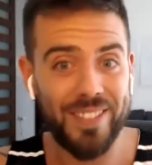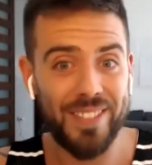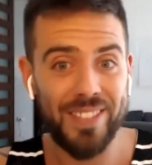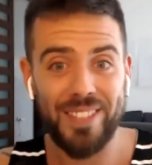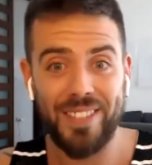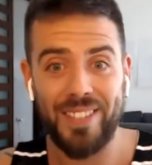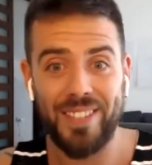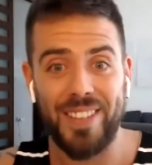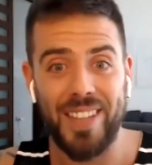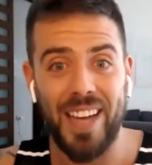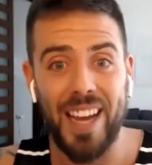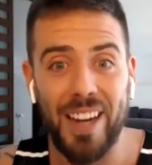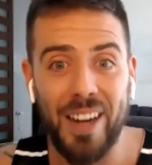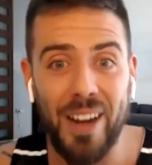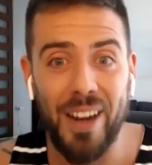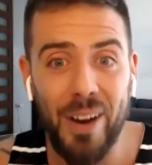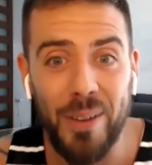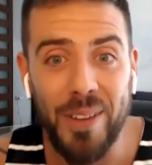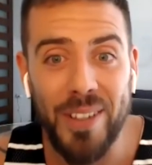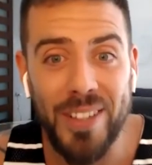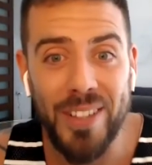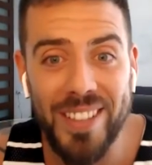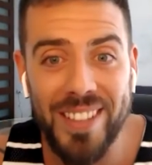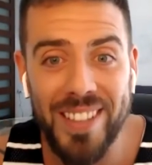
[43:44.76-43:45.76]
say no
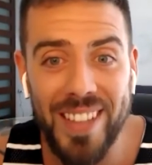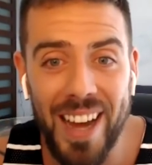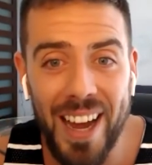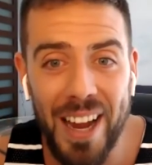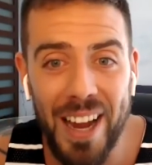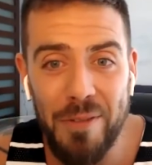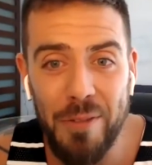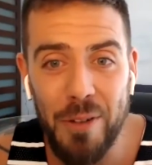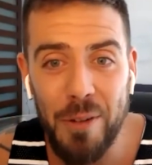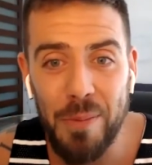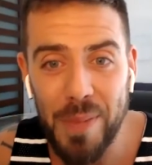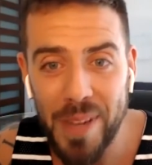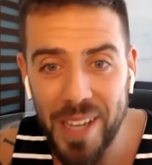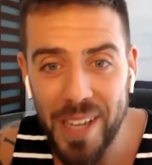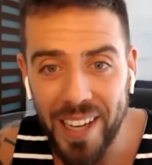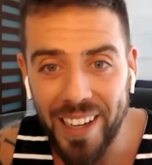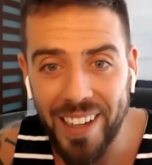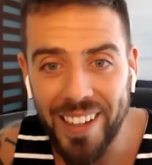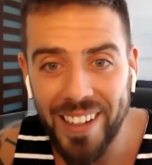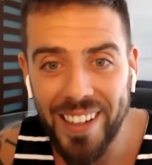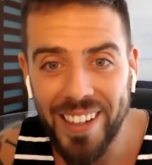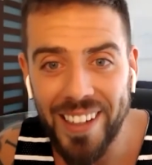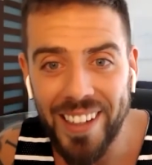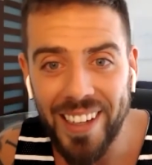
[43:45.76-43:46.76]
this is not for me
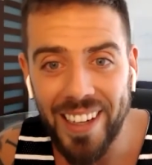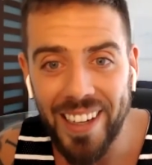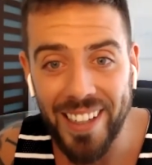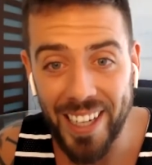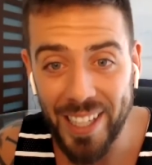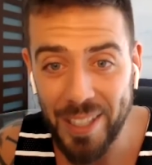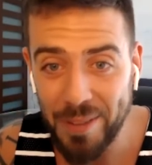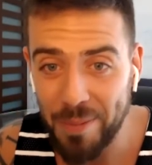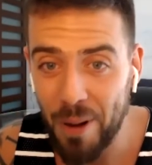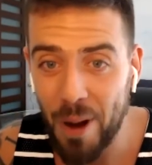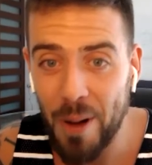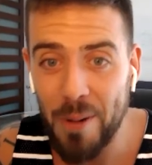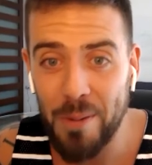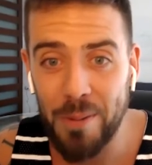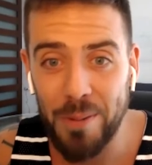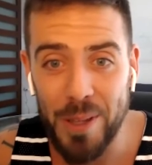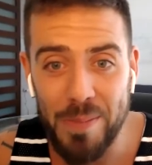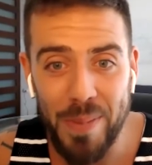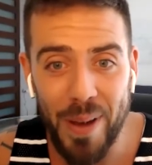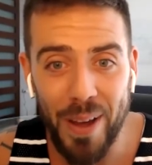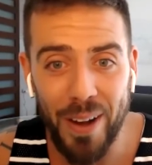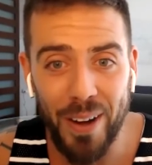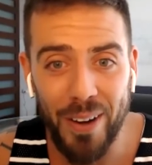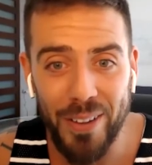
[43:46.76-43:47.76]
and that's probably
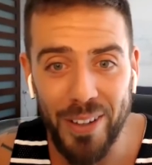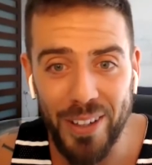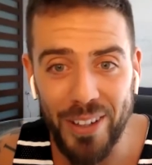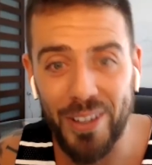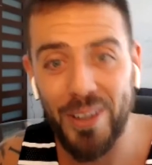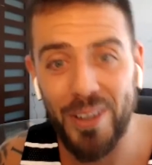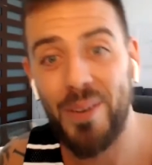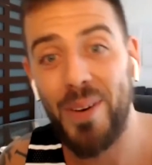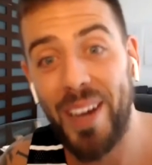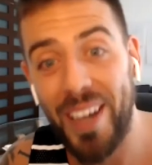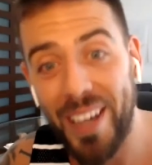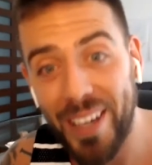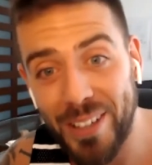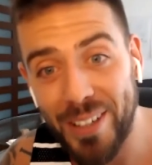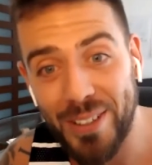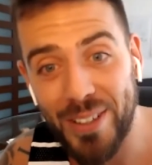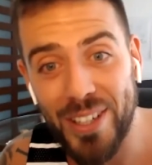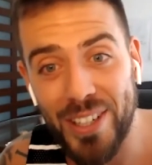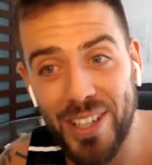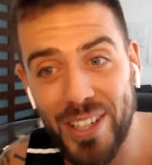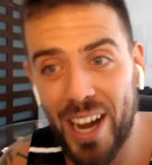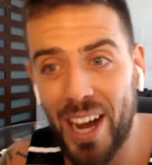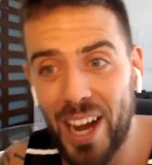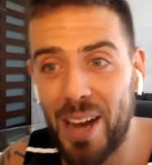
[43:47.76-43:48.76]
better than going into a
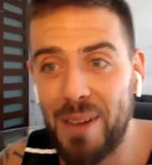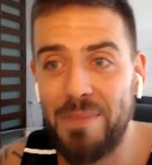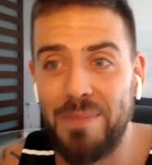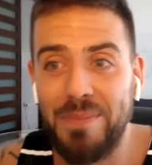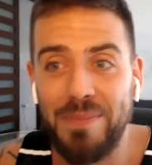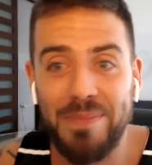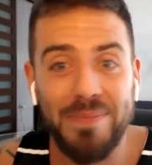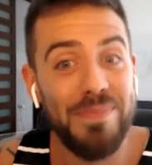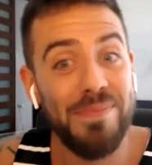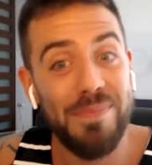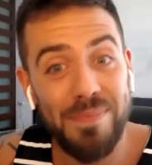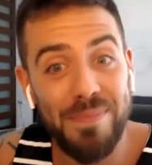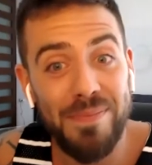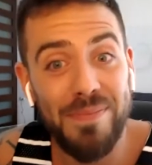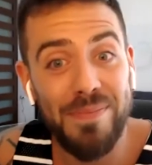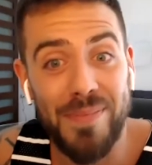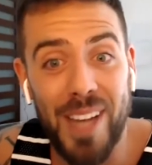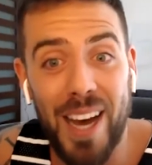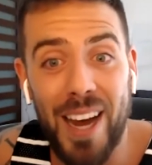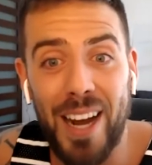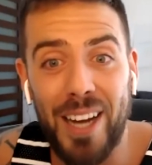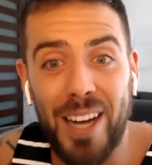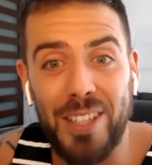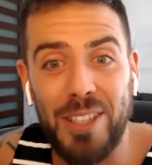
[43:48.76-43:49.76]
job
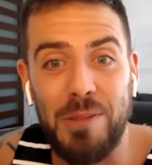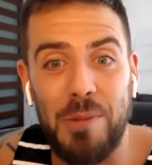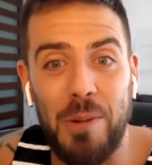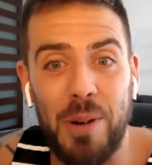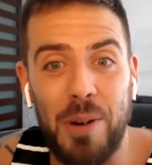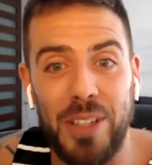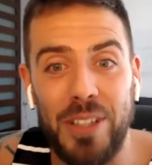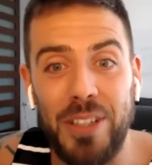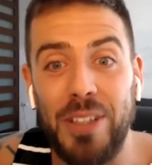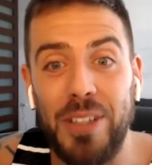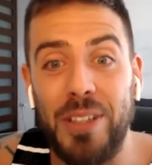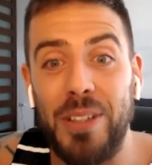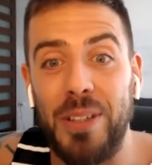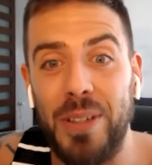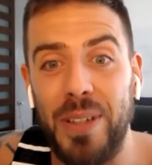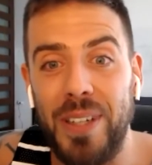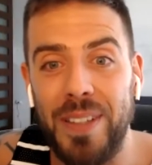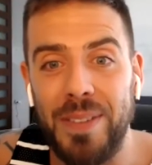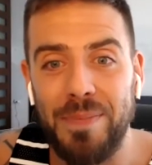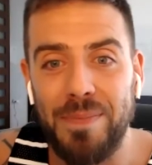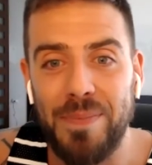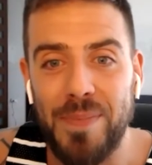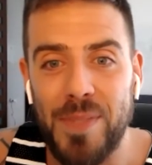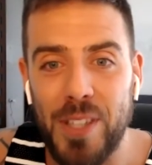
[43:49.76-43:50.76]
not actually wanting to do it
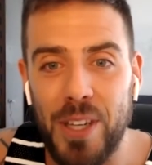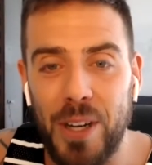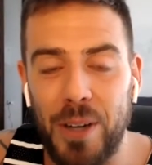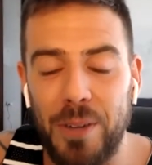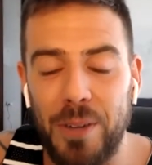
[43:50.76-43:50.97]
so